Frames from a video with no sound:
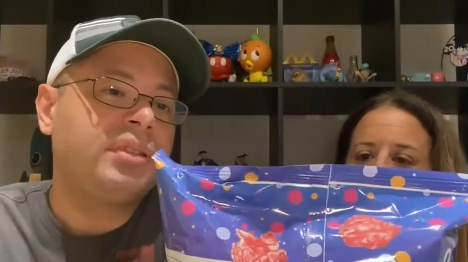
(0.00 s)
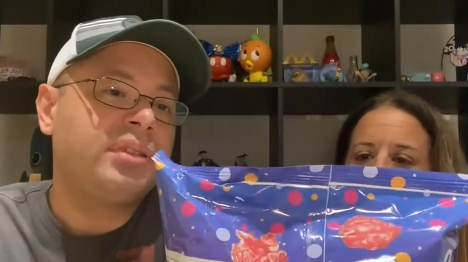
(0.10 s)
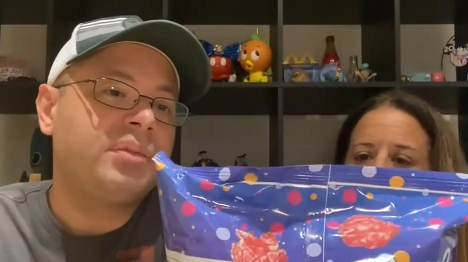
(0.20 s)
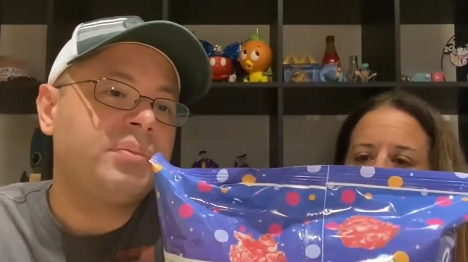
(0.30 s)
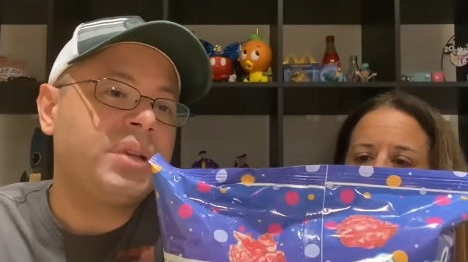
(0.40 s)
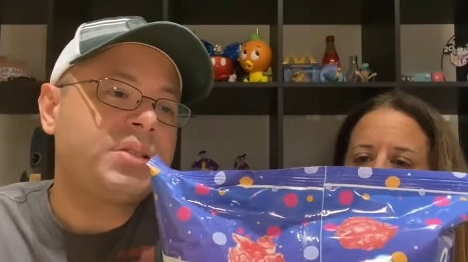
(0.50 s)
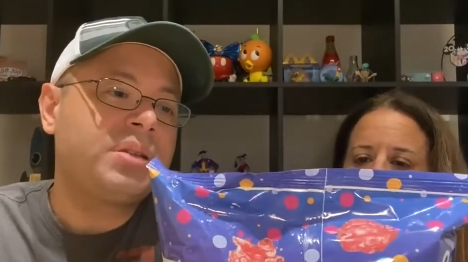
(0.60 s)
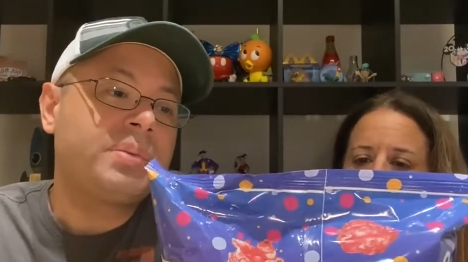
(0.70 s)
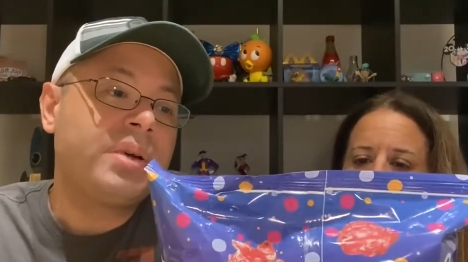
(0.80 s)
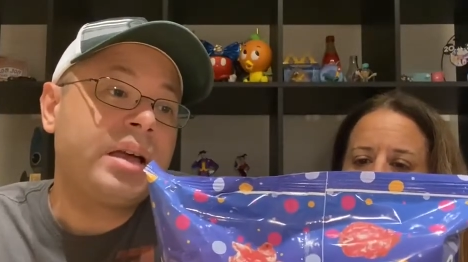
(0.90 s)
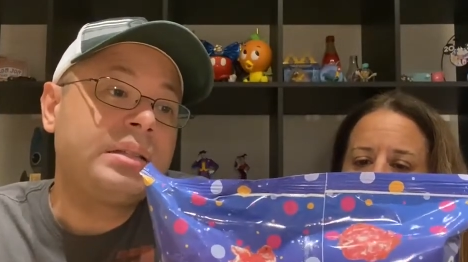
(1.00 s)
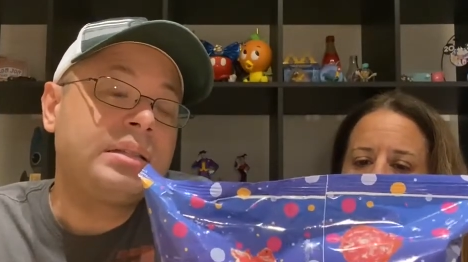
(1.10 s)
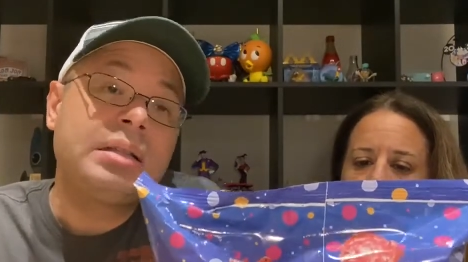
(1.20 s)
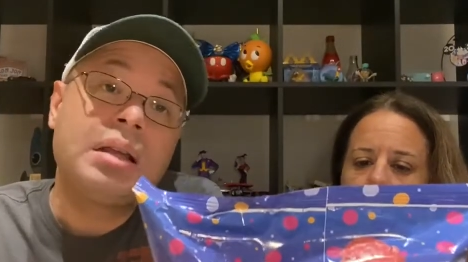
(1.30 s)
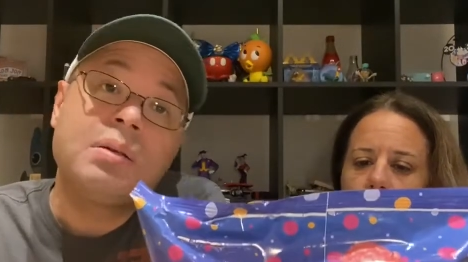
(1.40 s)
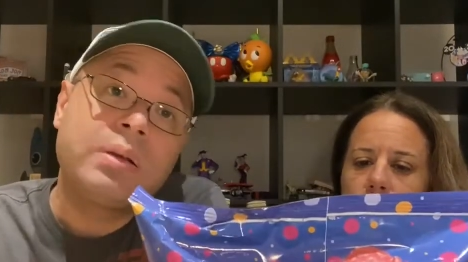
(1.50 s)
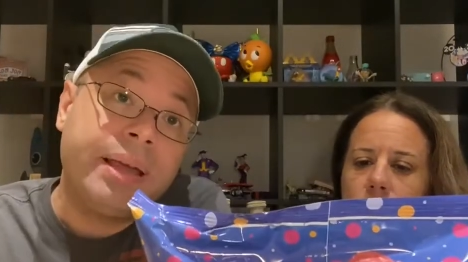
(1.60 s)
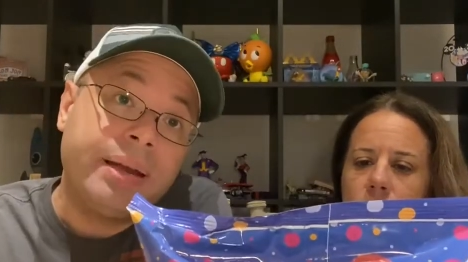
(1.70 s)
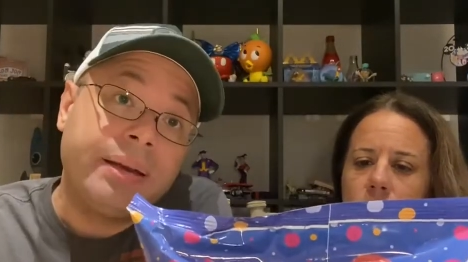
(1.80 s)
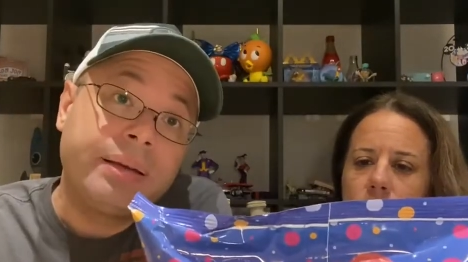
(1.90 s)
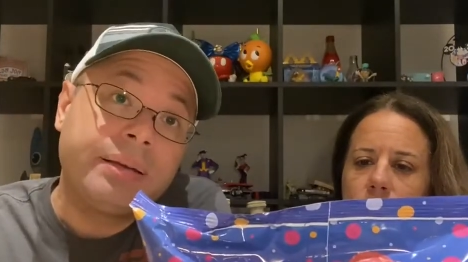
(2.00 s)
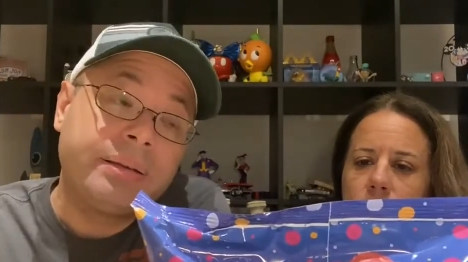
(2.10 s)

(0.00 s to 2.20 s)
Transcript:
Speaker 1: to much surprise, it's not organic.